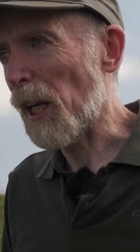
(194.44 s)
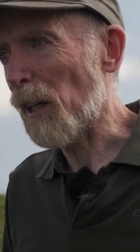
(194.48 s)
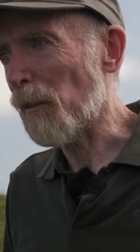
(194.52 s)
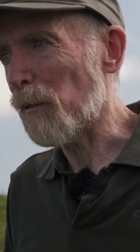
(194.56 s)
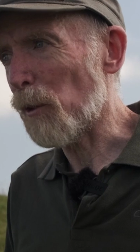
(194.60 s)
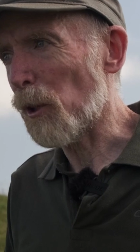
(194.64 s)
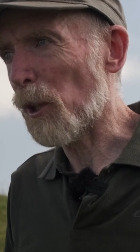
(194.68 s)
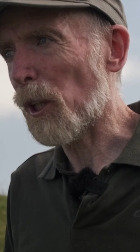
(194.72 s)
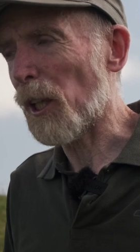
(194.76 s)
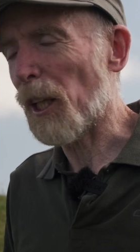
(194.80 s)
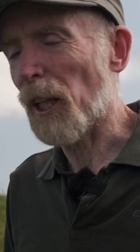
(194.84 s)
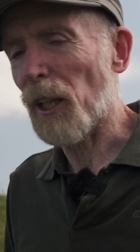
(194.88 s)
of
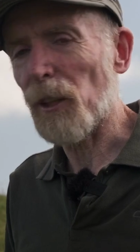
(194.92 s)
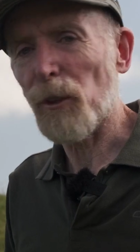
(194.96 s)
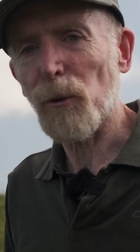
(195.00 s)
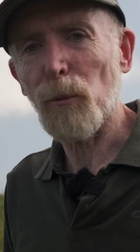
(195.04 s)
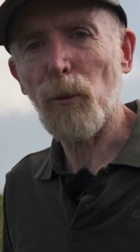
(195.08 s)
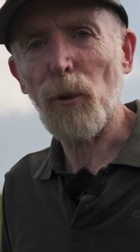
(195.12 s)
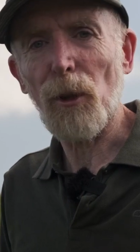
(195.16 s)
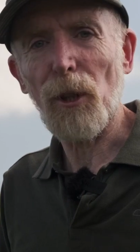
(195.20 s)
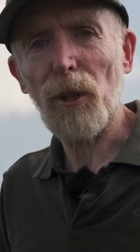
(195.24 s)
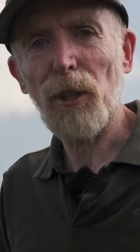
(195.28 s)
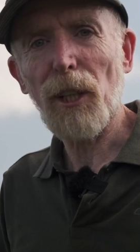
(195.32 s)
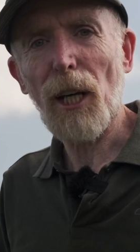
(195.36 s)
looking at the
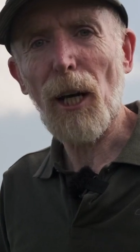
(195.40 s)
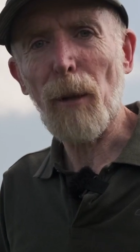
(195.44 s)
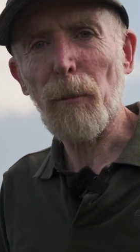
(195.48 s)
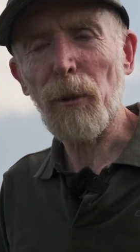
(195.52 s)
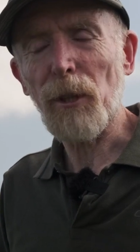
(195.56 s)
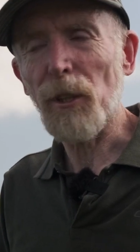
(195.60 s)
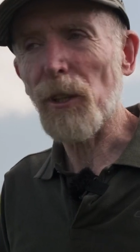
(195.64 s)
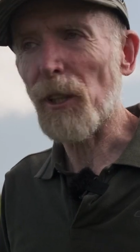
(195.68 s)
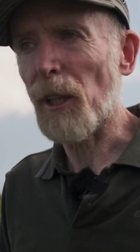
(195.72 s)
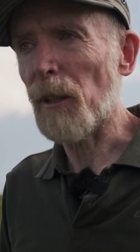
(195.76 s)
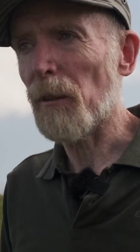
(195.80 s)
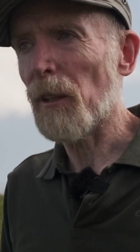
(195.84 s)
world
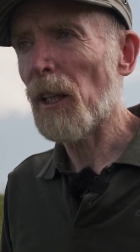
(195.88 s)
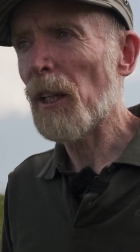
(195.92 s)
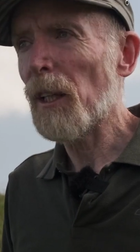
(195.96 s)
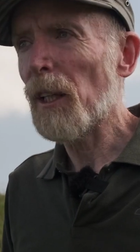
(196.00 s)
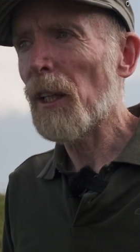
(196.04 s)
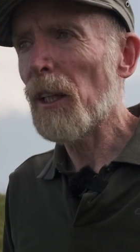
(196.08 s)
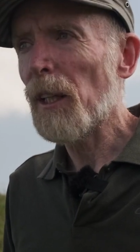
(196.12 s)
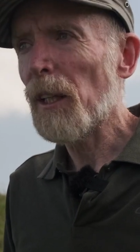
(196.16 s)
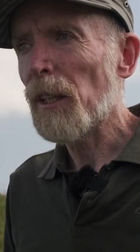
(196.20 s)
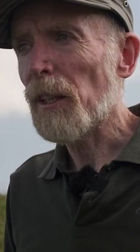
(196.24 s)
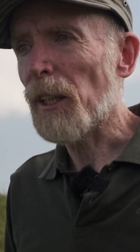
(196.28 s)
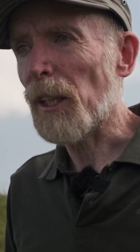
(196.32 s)
happens. And
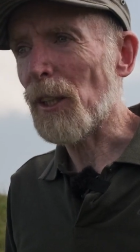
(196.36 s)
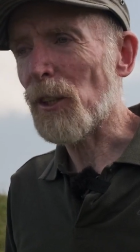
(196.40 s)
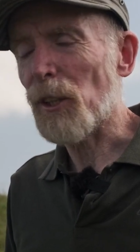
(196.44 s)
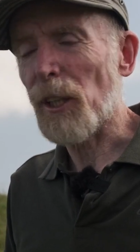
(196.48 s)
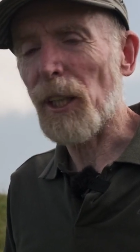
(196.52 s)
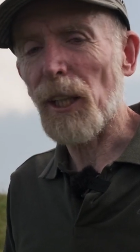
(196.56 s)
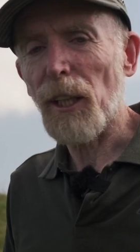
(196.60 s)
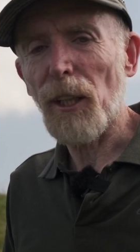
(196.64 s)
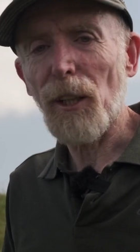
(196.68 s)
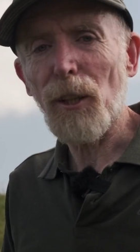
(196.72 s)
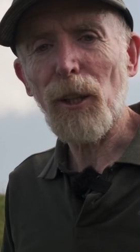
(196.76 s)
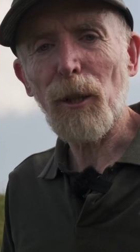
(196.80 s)
these
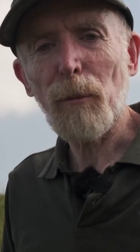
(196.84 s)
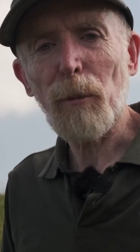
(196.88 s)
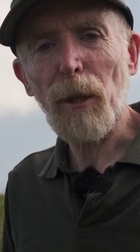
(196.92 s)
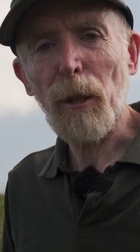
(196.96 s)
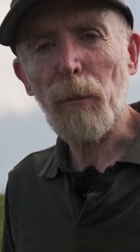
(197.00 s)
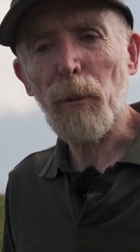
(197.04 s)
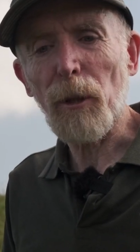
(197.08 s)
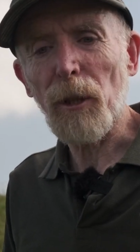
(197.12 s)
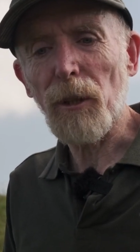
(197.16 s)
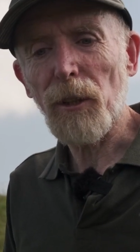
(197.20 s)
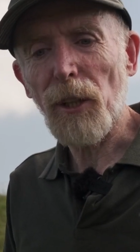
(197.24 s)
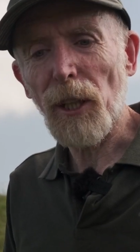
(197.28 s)
Neolithic people,